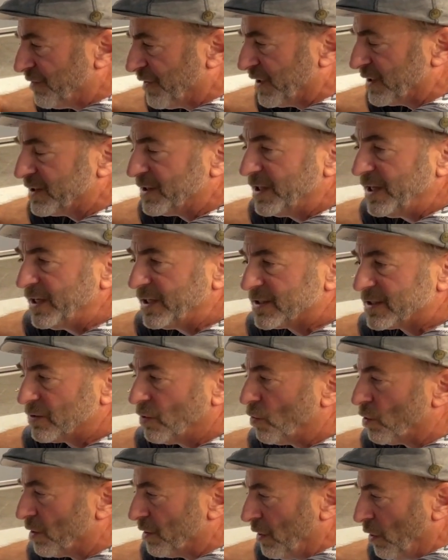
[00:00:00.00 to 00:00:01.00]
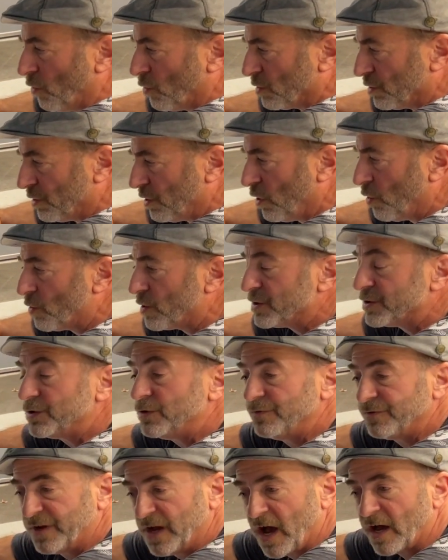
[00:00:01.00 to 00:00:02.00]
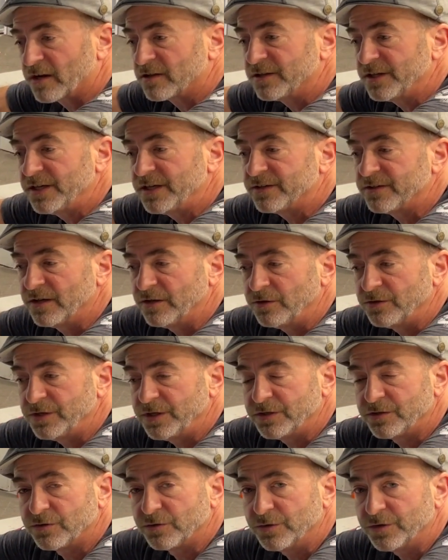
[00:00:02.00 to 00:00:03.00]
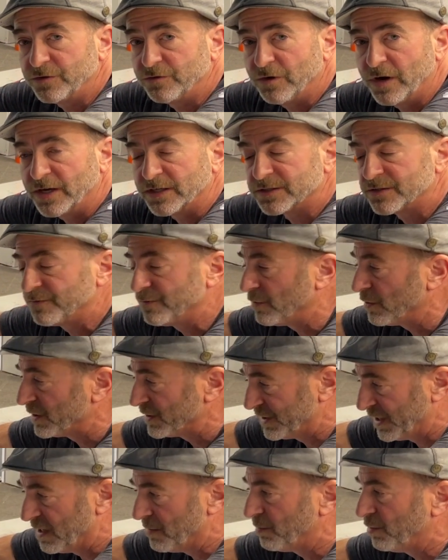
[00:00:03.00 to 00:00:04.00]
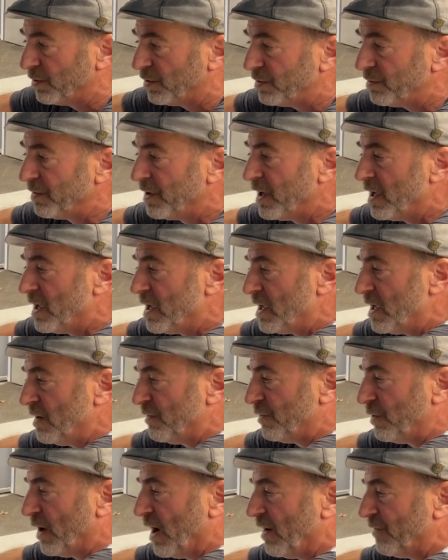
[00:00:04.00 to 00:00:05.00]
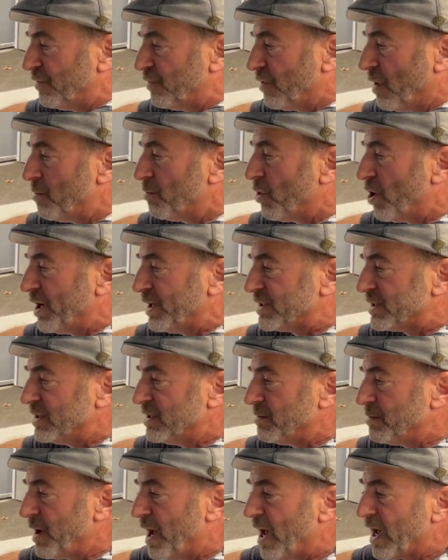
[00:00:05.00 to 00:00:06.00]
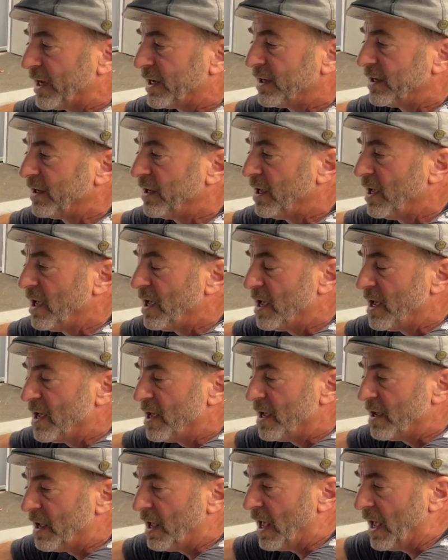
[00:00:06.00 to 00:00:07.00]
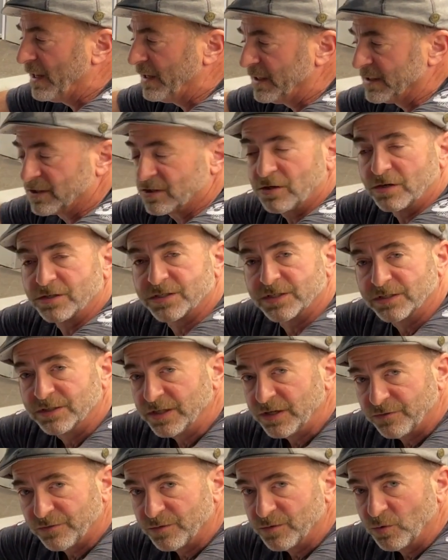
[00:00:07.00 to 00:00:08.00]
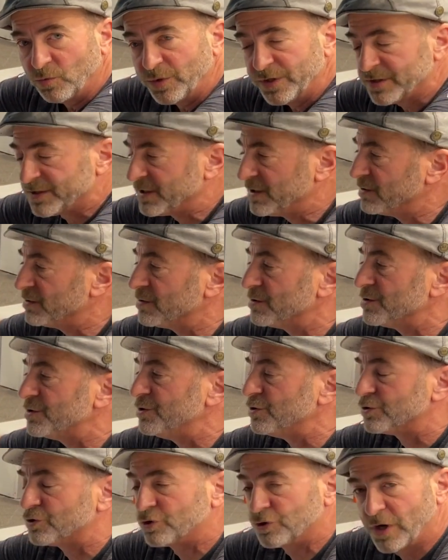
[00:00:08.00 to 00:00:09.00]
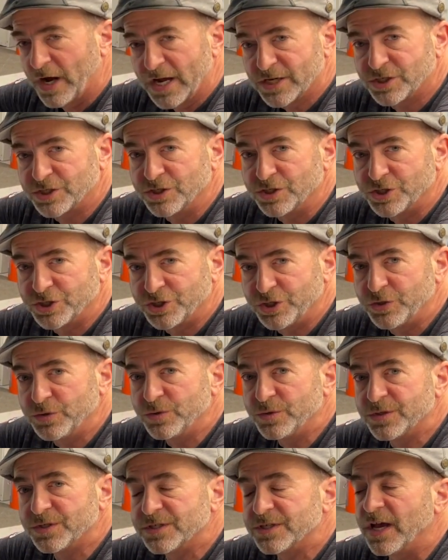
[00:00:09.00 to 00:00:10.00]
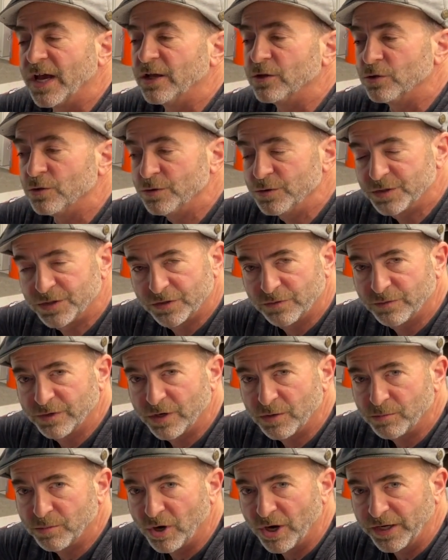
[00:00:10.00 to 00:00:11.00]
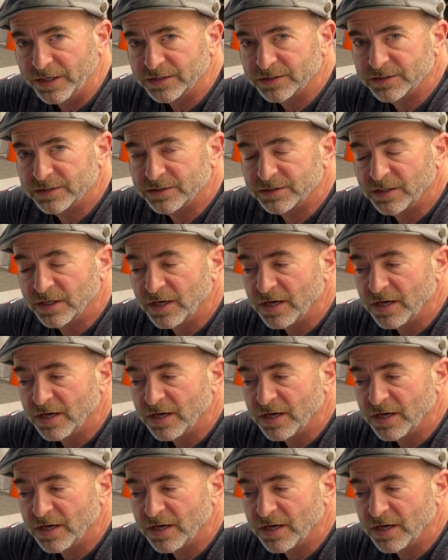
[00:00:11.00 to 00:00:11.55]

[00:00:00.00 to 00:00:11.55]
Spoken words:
it leaks or lowers, you've got a leak that you need to address. For example, if you have drum brakes in the back and it starts to leak from the wheel cylinders, you'll trash the shoes and lose the rear brakes.